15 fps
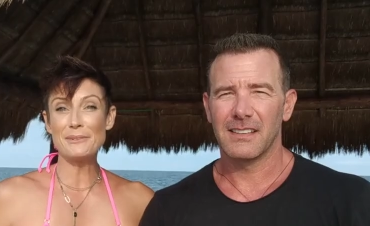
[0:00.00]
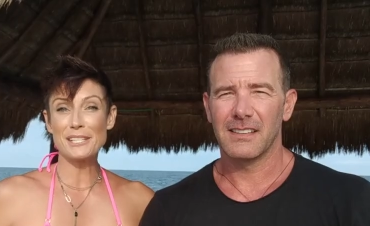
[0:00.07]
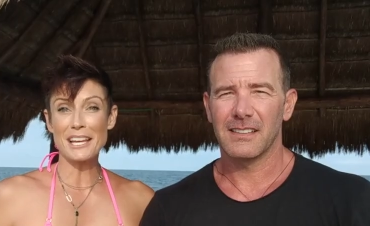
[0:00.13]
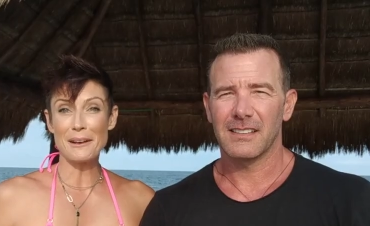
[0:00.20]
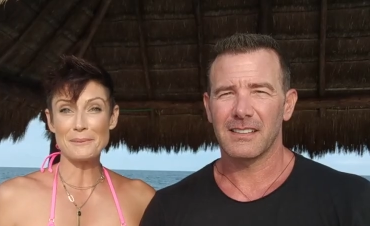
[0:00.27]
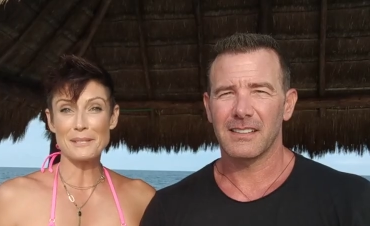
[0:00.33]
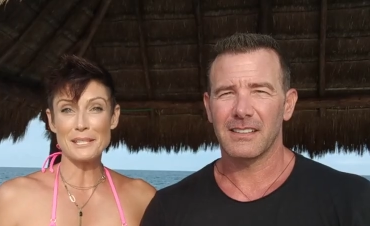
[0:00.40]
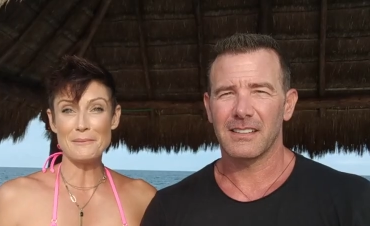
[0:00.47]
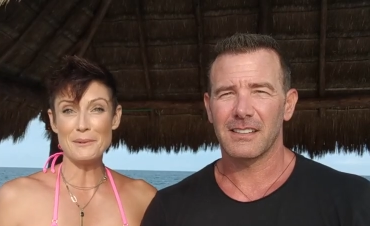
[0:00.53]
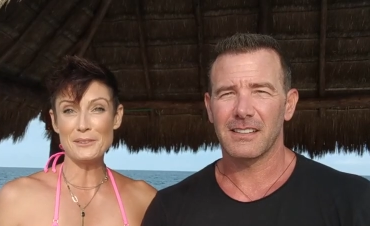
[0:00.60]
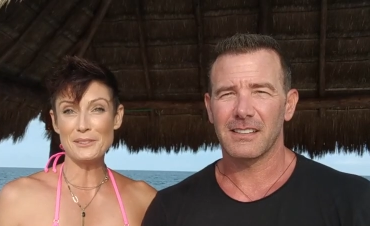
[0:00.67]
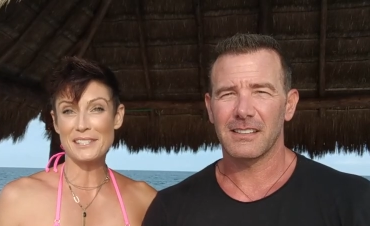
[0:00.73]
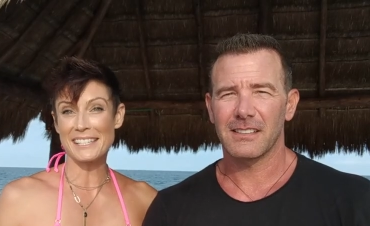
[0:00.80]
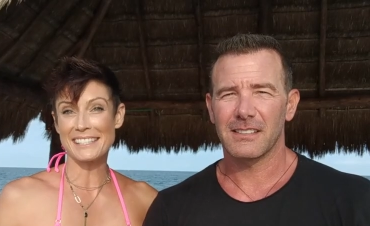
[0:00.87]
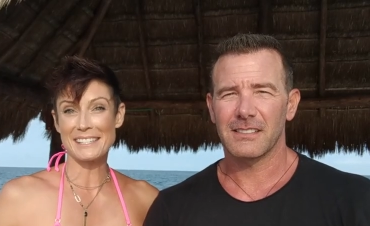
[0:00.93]
Speaker 1: which helps the
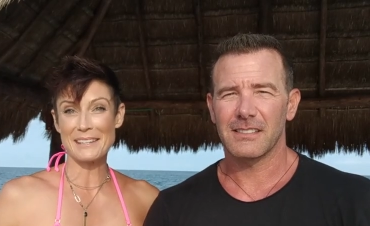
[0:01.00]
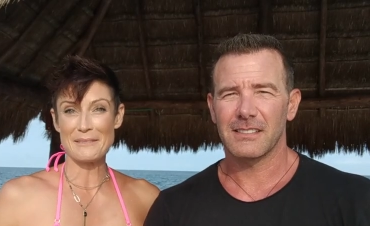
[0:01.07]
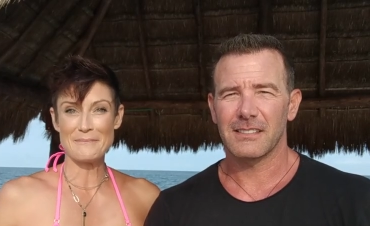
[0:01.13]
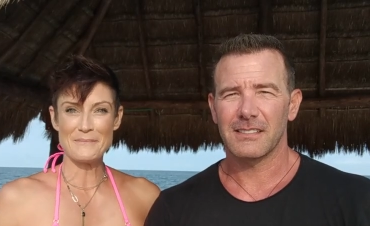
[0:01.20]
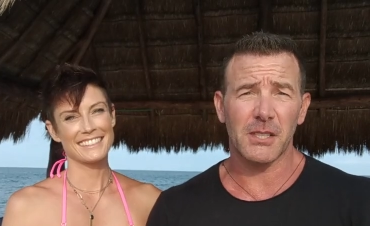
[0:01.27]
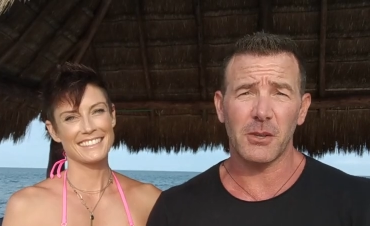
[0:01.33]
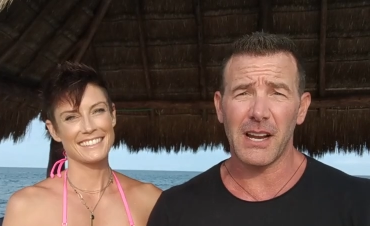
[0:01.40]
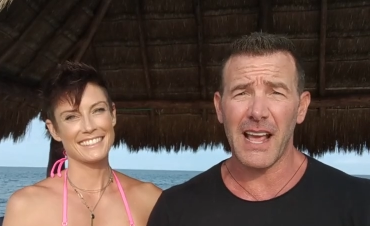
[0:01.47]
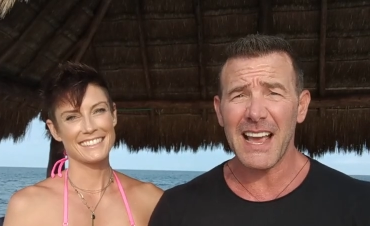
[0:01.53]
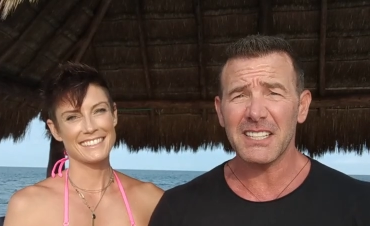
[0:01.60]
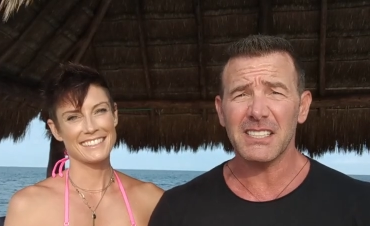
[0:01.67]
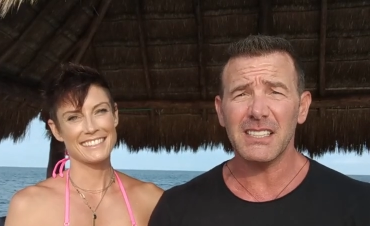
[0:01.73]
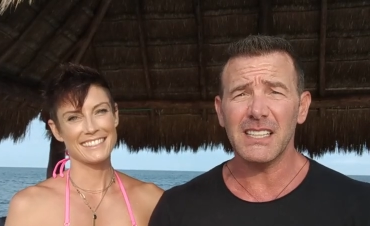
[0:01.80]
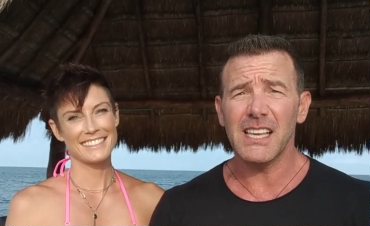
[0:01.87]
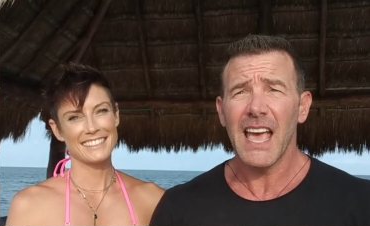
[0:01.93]
immune system. So
Speaker 2: it
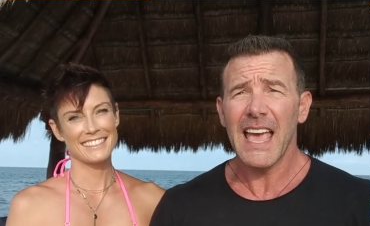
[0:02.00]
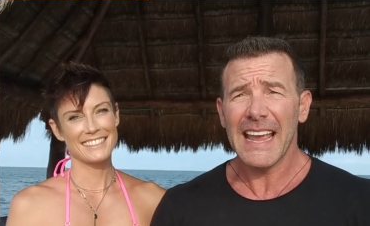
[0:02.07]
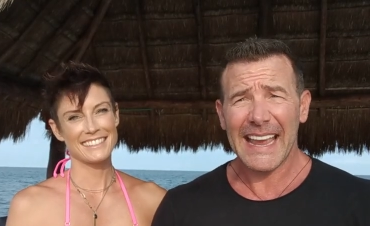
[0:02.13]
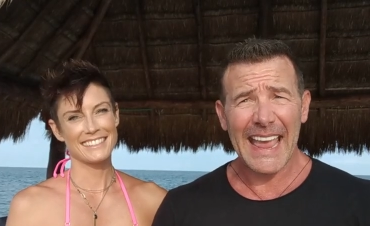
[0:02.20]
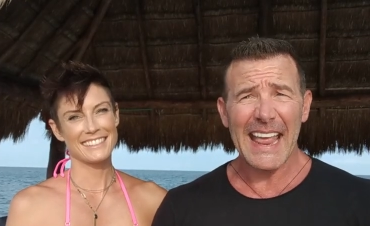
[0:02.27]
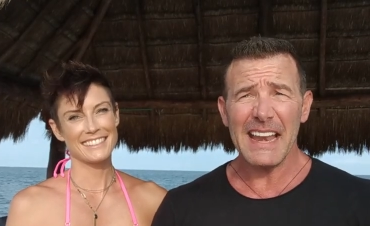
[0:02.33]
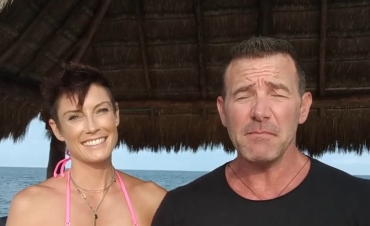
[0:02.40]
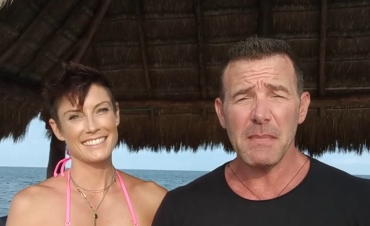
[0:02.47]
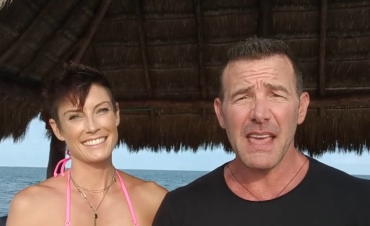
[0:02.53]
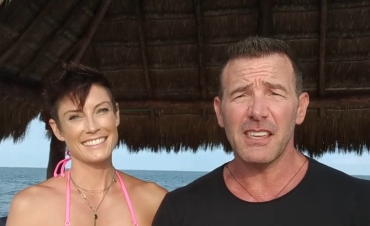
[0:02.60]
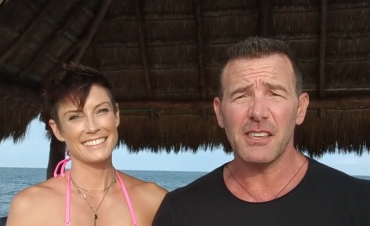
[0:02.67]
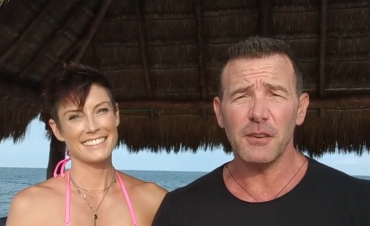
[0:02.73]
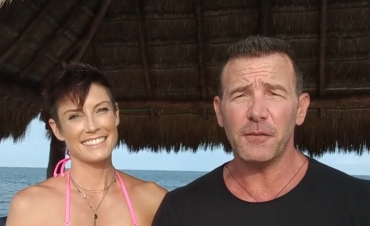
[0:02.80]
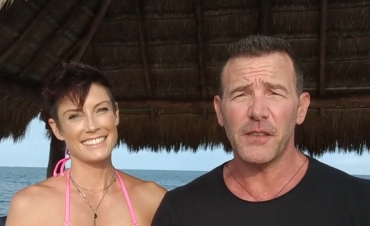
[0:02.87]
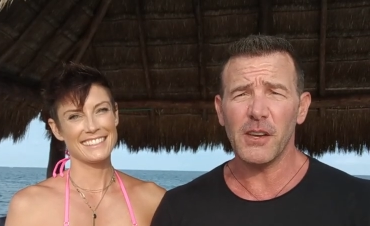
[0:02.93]
actually can
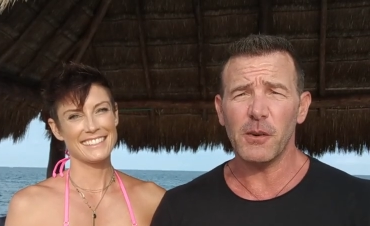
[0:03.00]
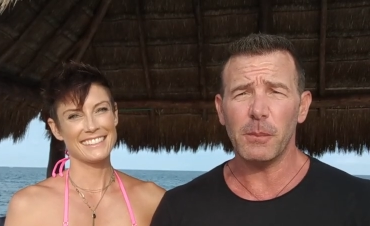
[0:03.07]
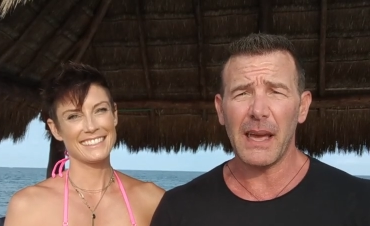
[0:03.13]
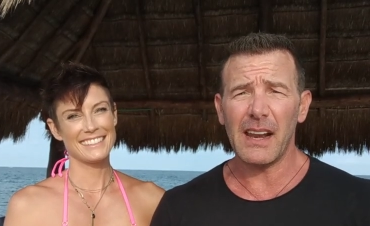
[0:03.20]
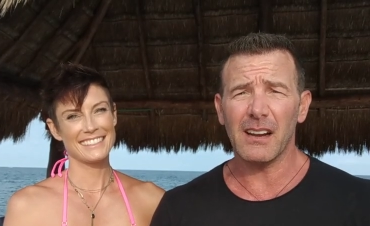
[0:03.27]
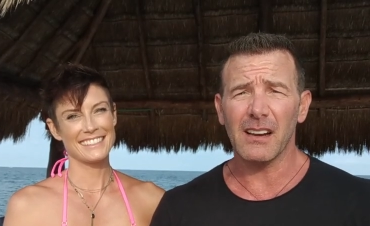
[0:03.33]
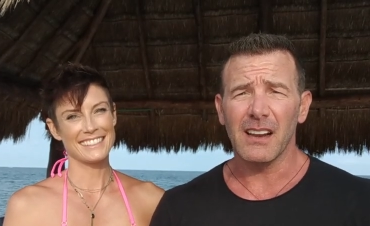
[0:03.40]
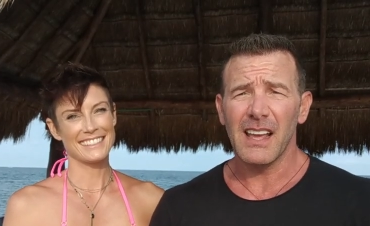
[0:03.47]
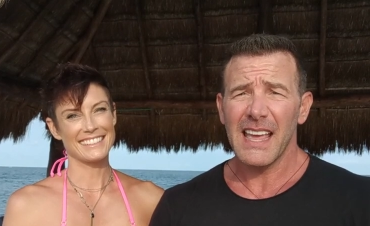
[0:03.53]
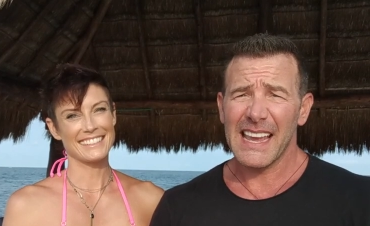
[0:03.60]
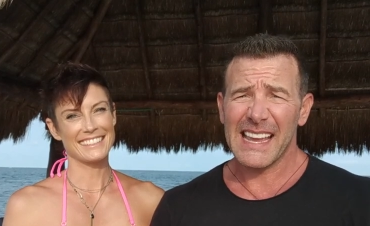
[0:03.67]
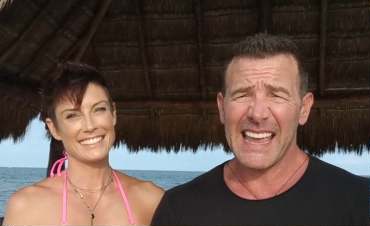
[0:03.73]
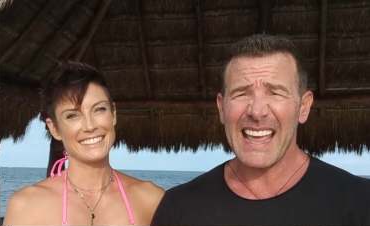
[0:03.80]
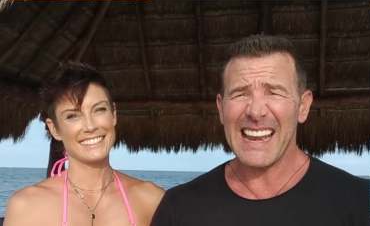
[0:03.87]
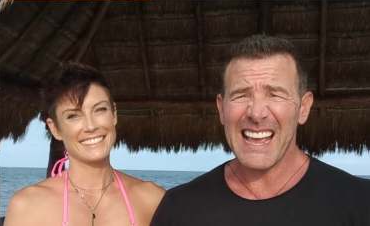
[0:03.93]
make you feel better. It
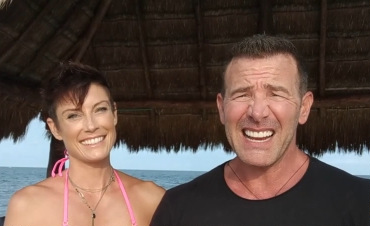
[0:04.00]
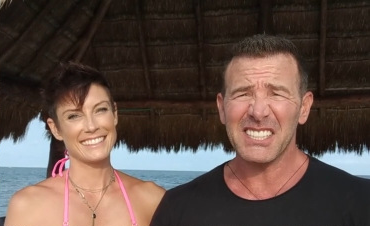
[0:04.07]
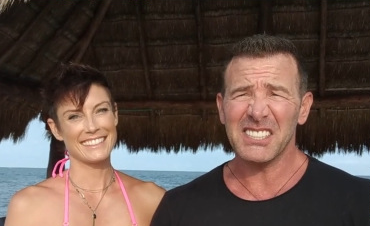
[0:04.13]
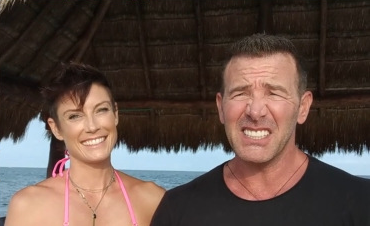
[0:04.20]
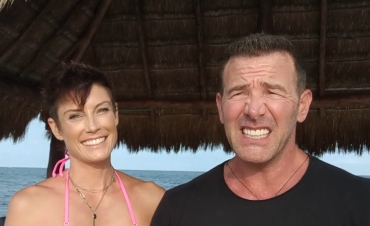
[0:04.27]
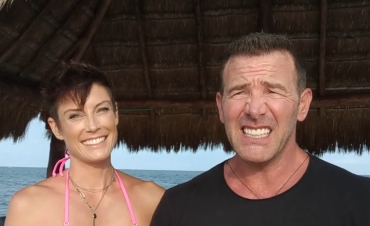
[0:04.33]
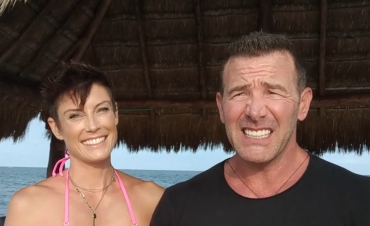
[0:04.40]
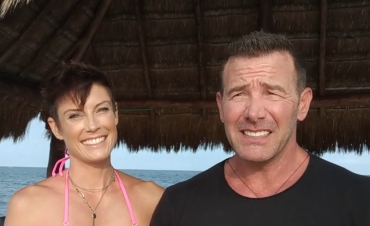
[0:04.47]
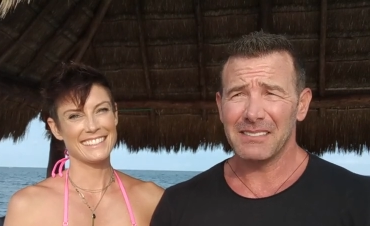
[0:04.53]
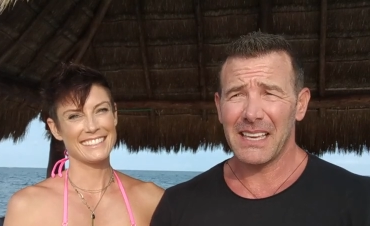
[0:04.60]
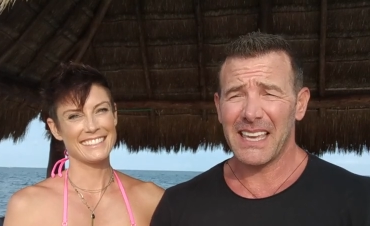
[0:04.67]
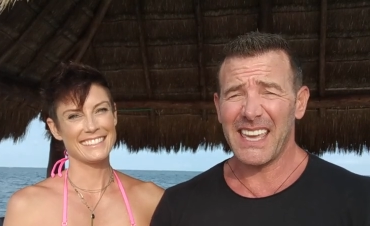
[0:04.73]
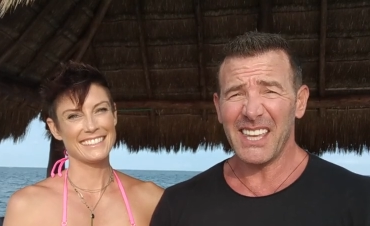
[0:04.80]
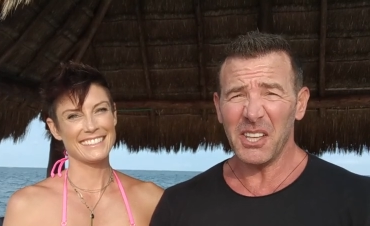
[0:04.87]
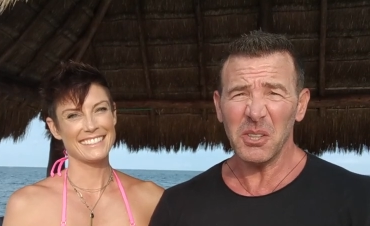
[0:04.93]
can actually
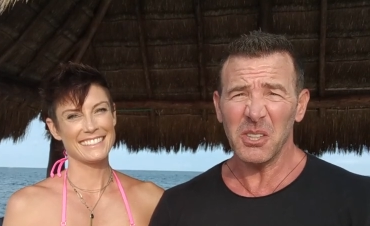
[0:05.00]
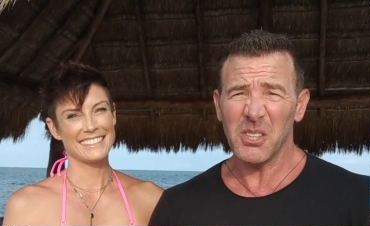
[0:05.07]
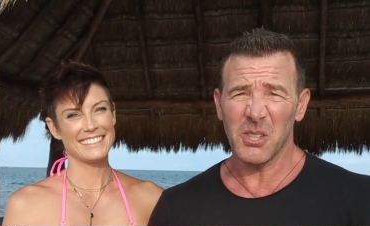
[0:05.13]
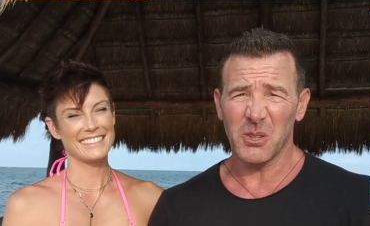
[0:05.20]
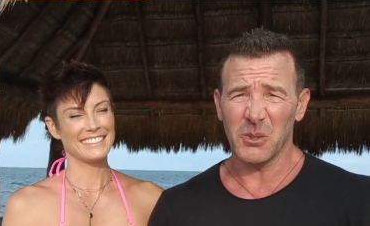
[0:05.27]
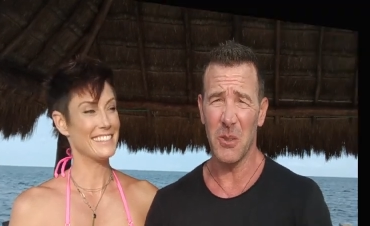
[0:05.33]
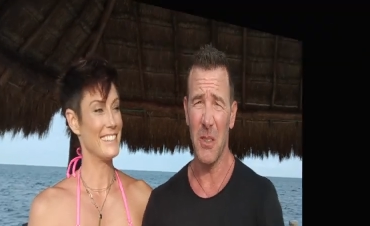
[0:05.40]
heal you.